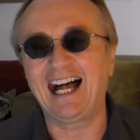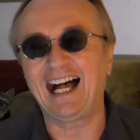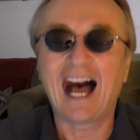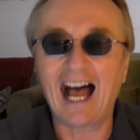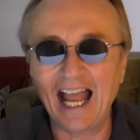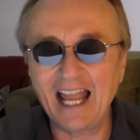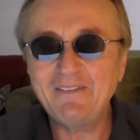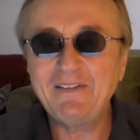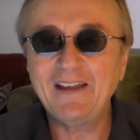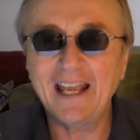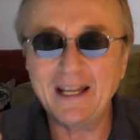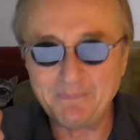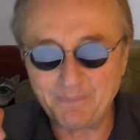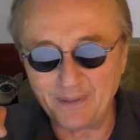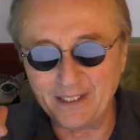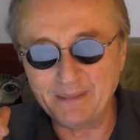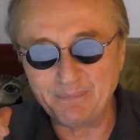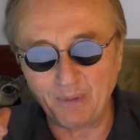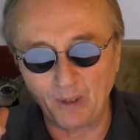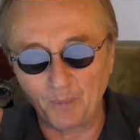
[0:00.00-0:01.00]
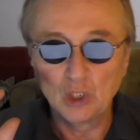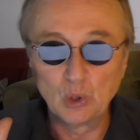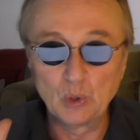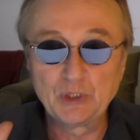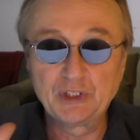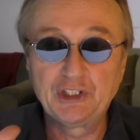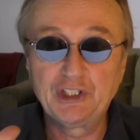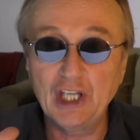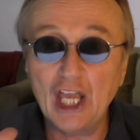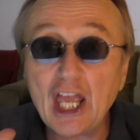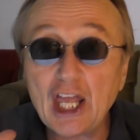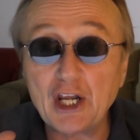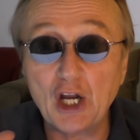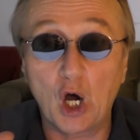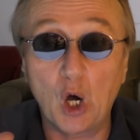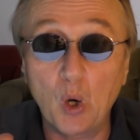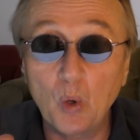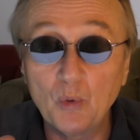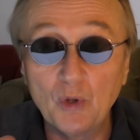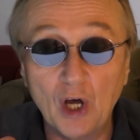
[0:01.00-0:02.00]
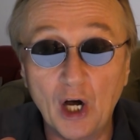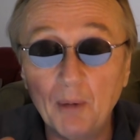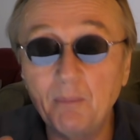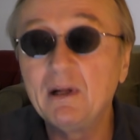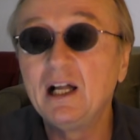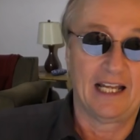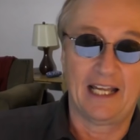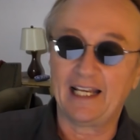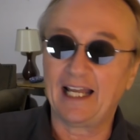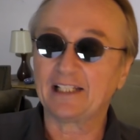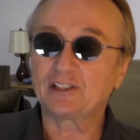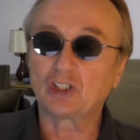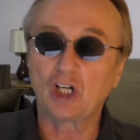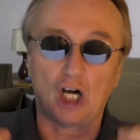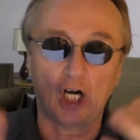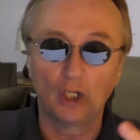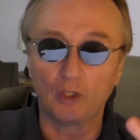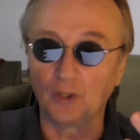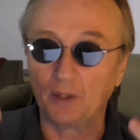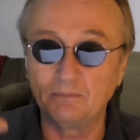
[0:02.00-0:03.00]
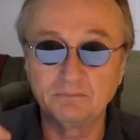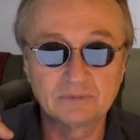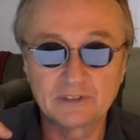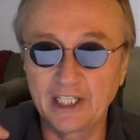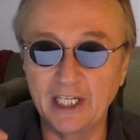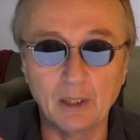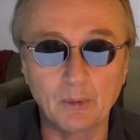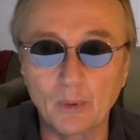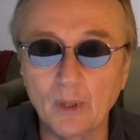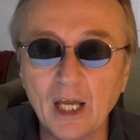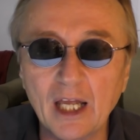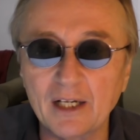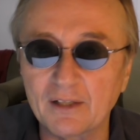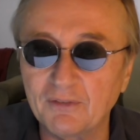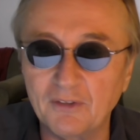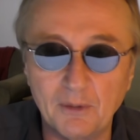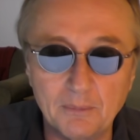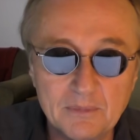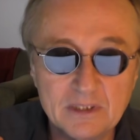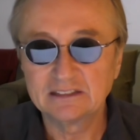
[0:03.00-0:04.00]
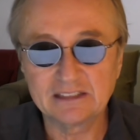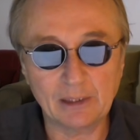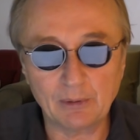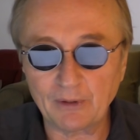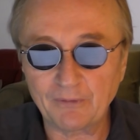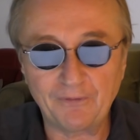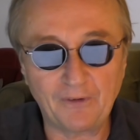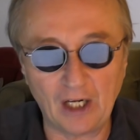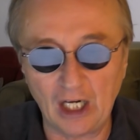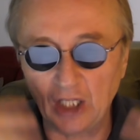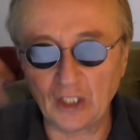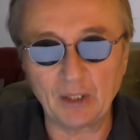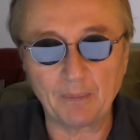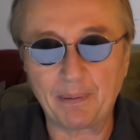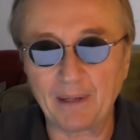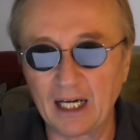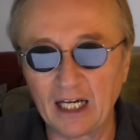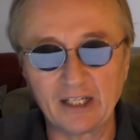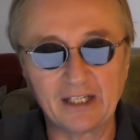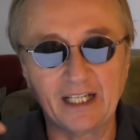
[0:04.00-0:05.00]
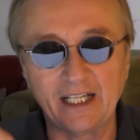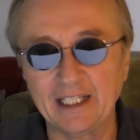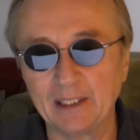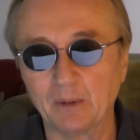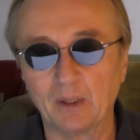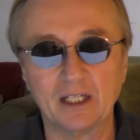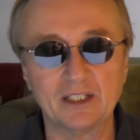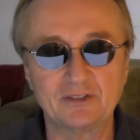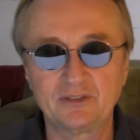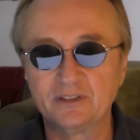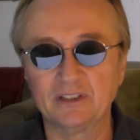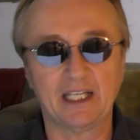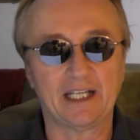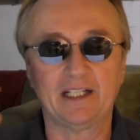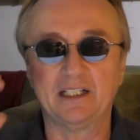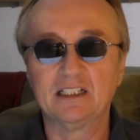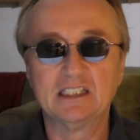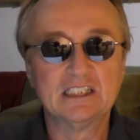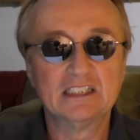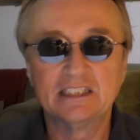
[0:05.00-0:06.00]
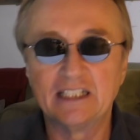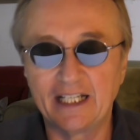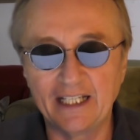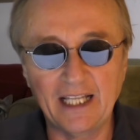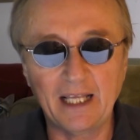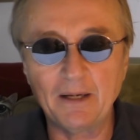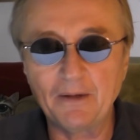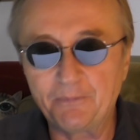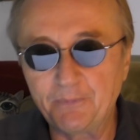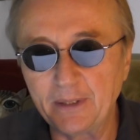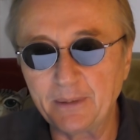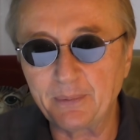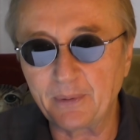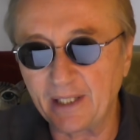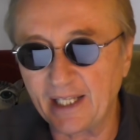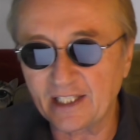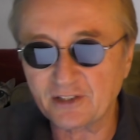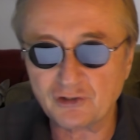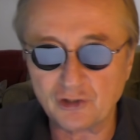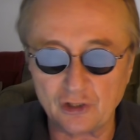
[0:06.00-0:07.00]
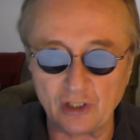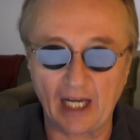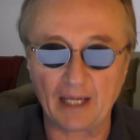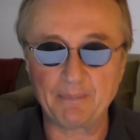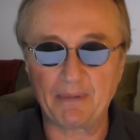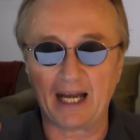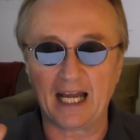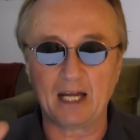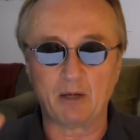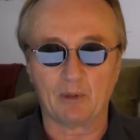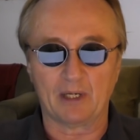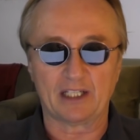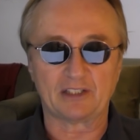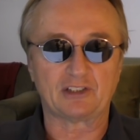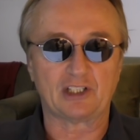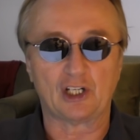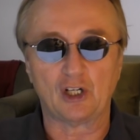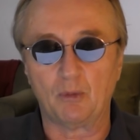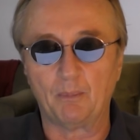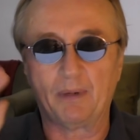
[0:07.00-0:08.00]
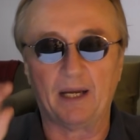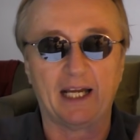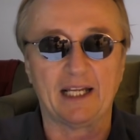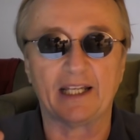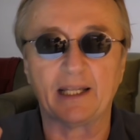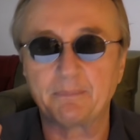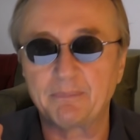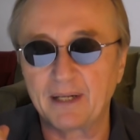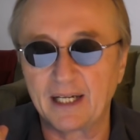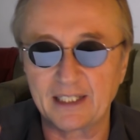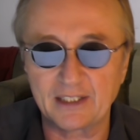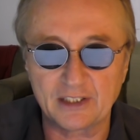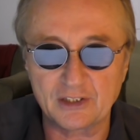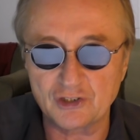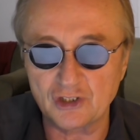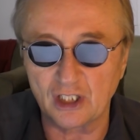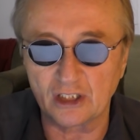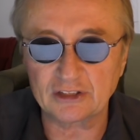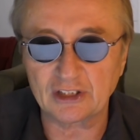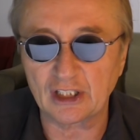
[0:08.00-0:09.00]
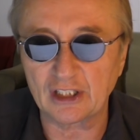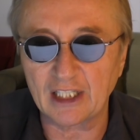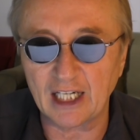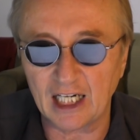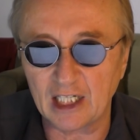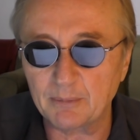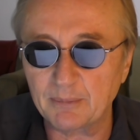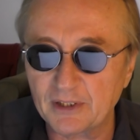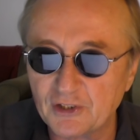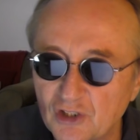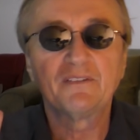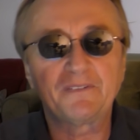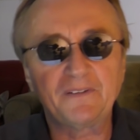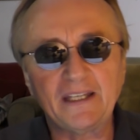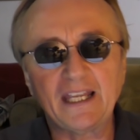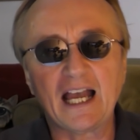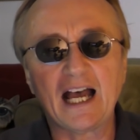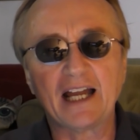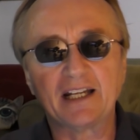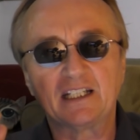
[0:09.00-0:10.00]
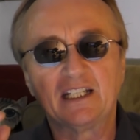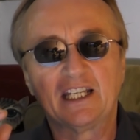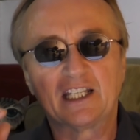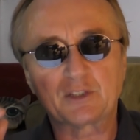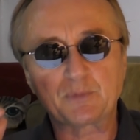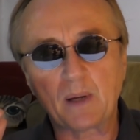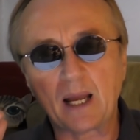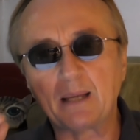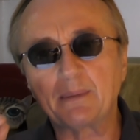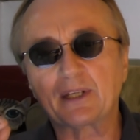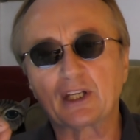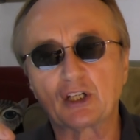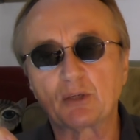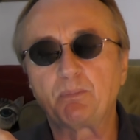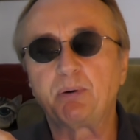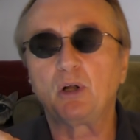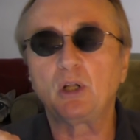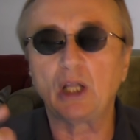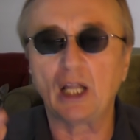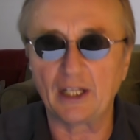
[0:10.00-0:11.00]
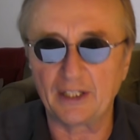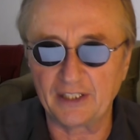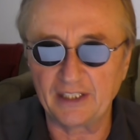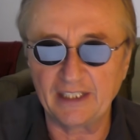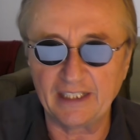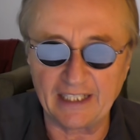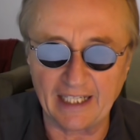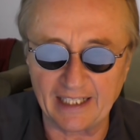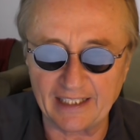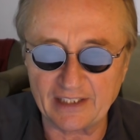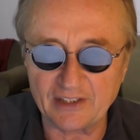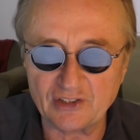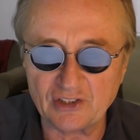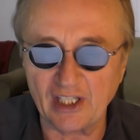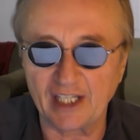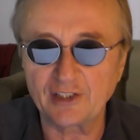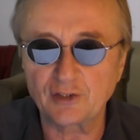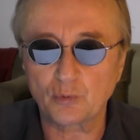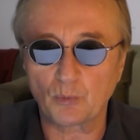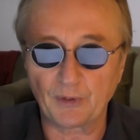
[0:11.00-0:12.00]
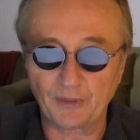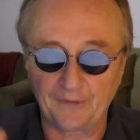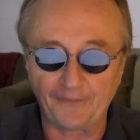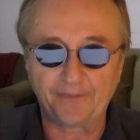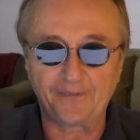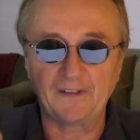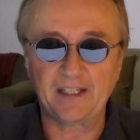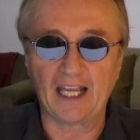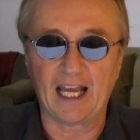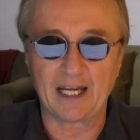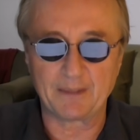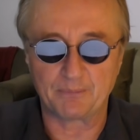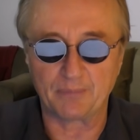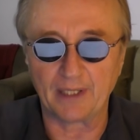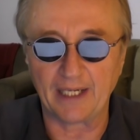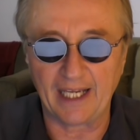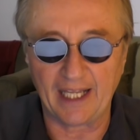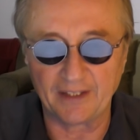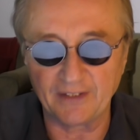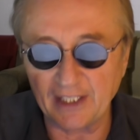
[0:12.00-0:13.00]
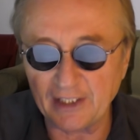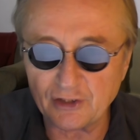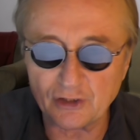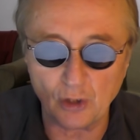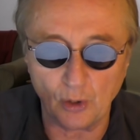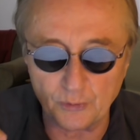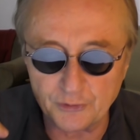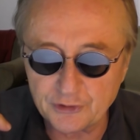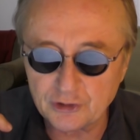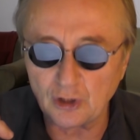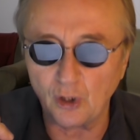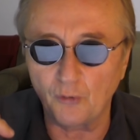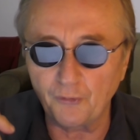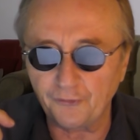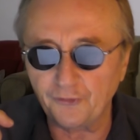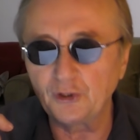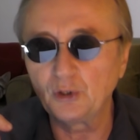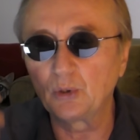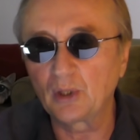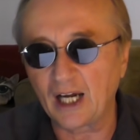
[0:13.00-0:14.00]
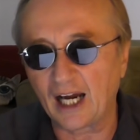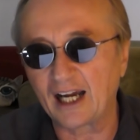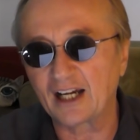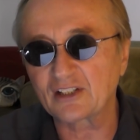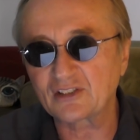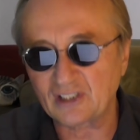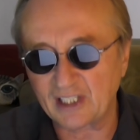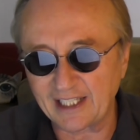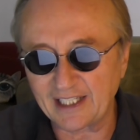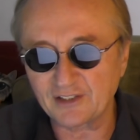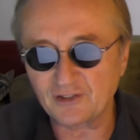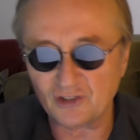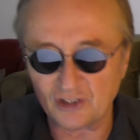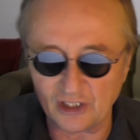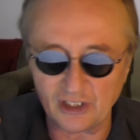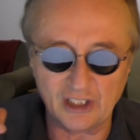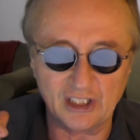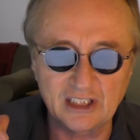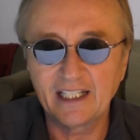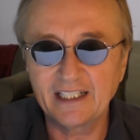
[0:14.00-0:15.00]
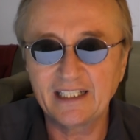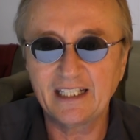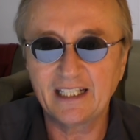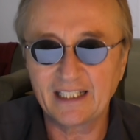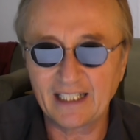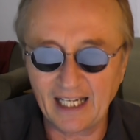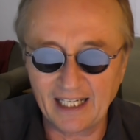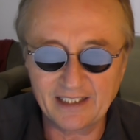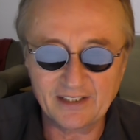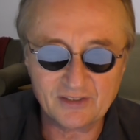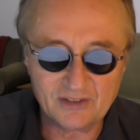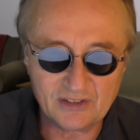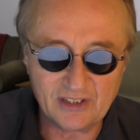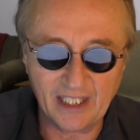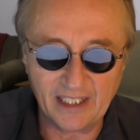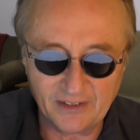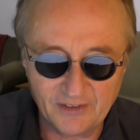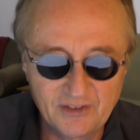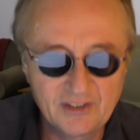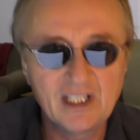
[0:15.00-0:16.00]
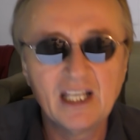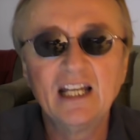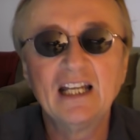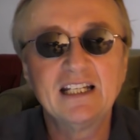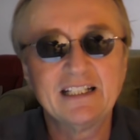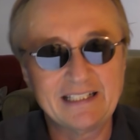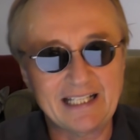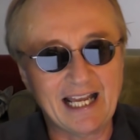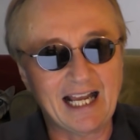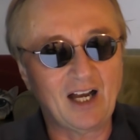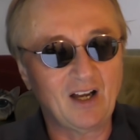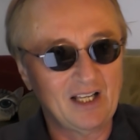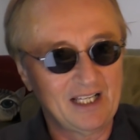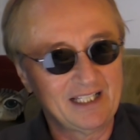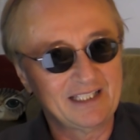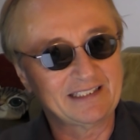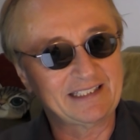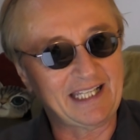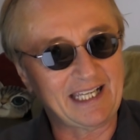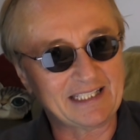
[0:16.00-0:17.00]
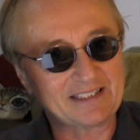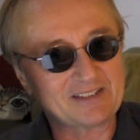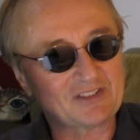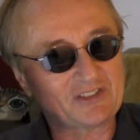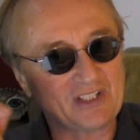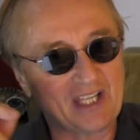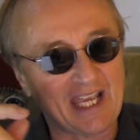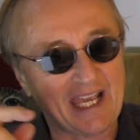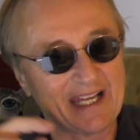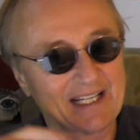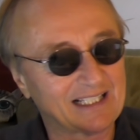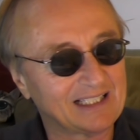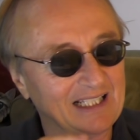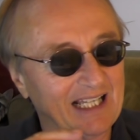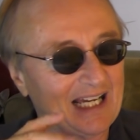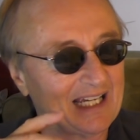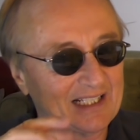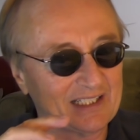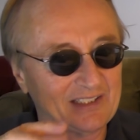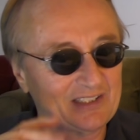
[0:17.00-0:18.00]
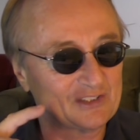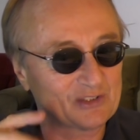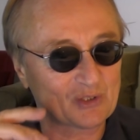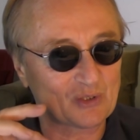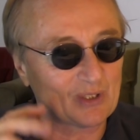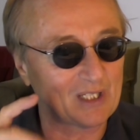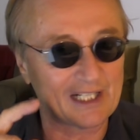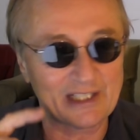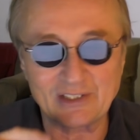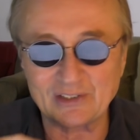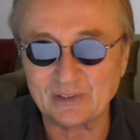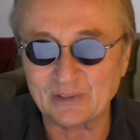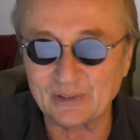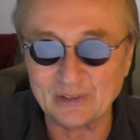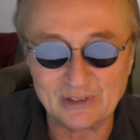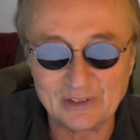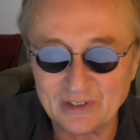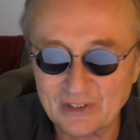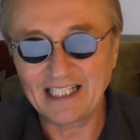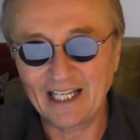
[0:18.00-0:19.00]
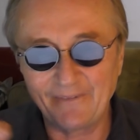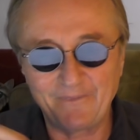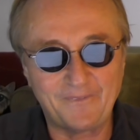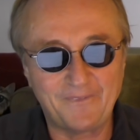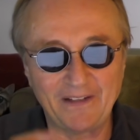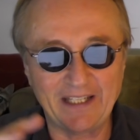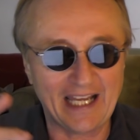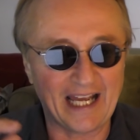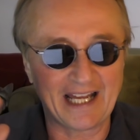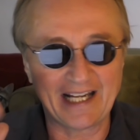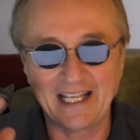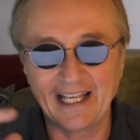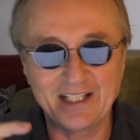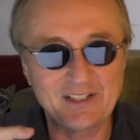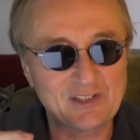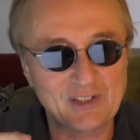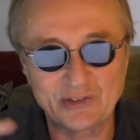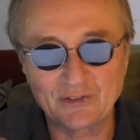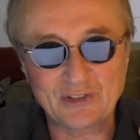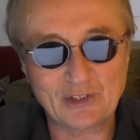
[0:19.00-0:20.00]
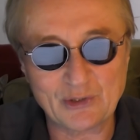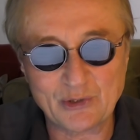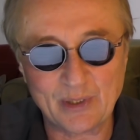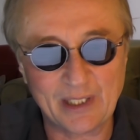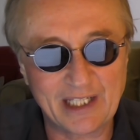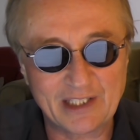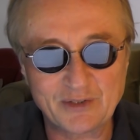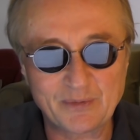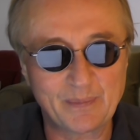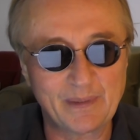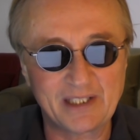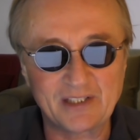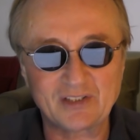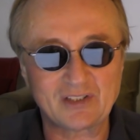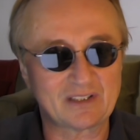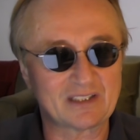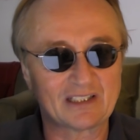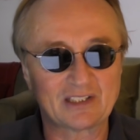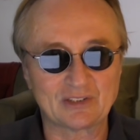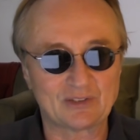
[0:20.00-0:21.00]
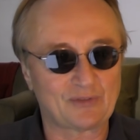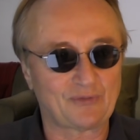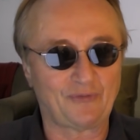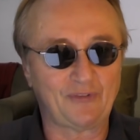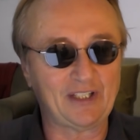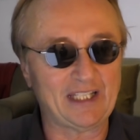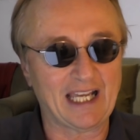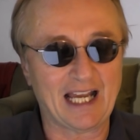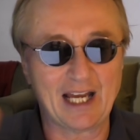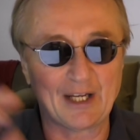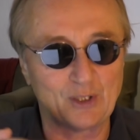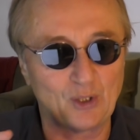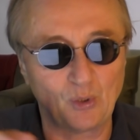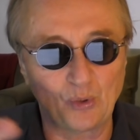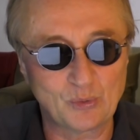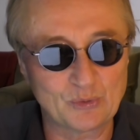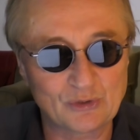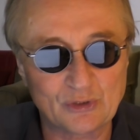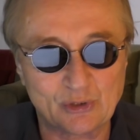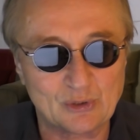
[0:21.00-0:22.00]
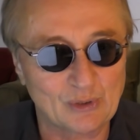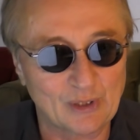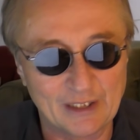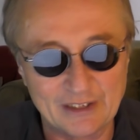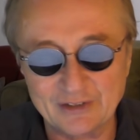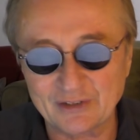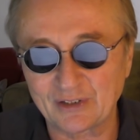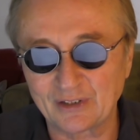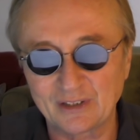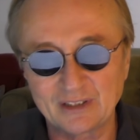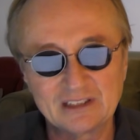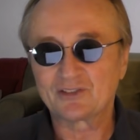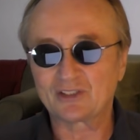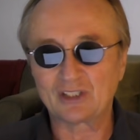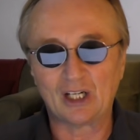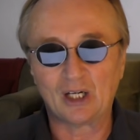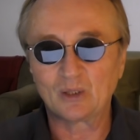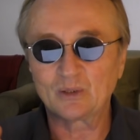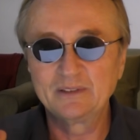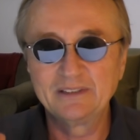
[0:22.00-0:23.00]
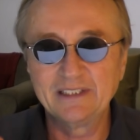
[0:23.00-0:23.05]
I've had people who did own them, and I told them, get rid of them. They were falling apart anyways, and they and then if people asked, should I buy one? I said, don't buy that pile of junk. They're garbage. Fiat is probably going to pull out of the United States with the Fiat brand. They sold so few cars last year in the United States. Now, that said, a lot of these Chryslers have Fiat engines and transmission because Fiat owns Chrysler. So,